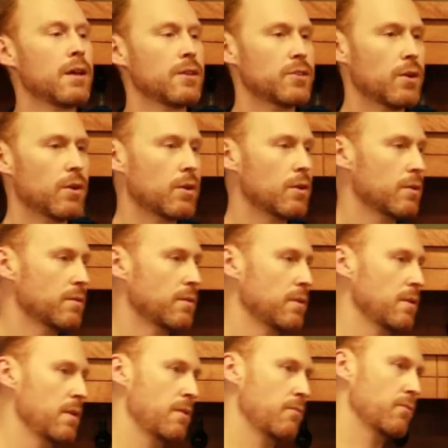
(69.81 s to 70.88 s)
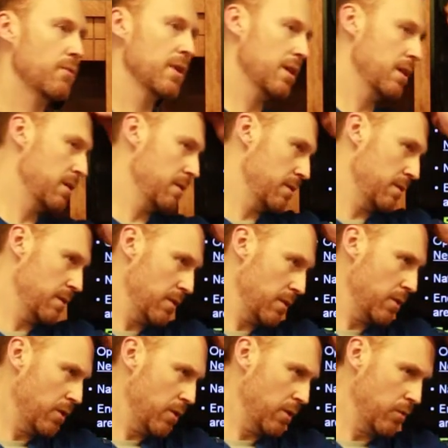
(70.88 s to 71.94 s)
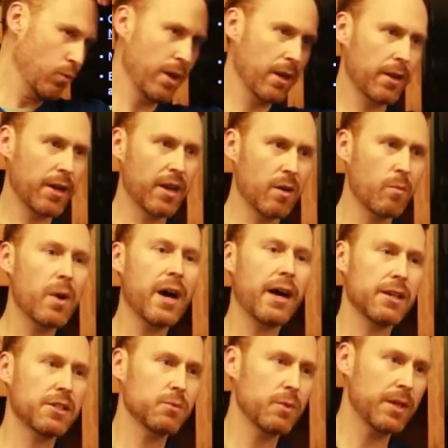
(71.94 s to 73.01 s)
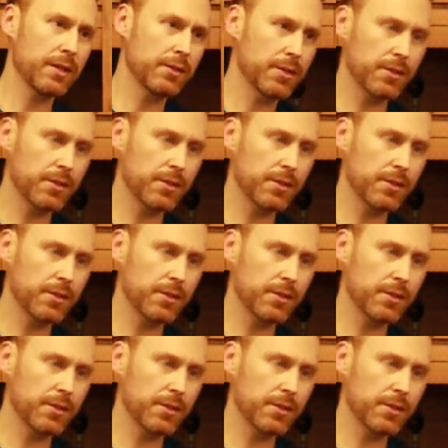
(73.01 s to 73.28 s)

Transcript: So if we could will it in our bodies, we could